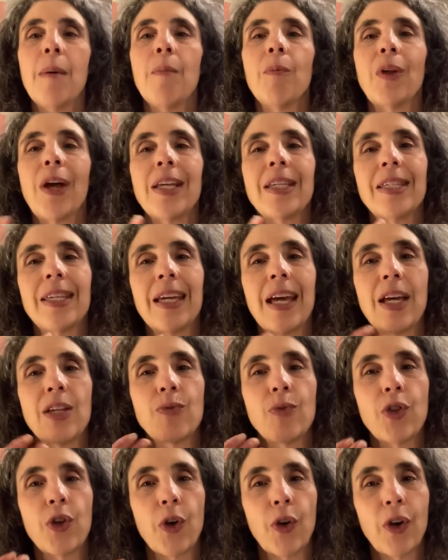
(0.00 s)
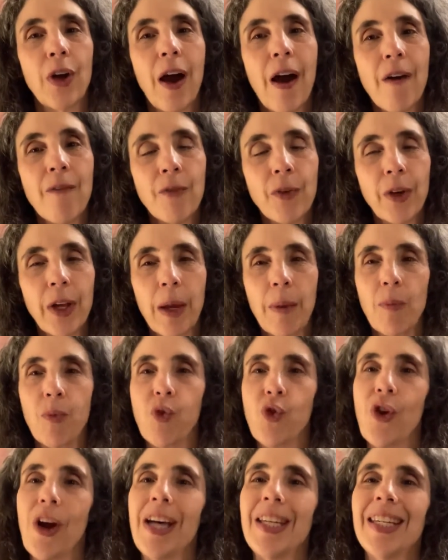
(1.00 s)
blessing us with your comforting
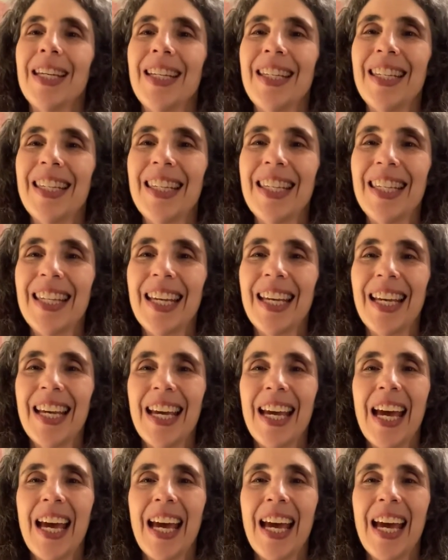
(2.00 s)
presence,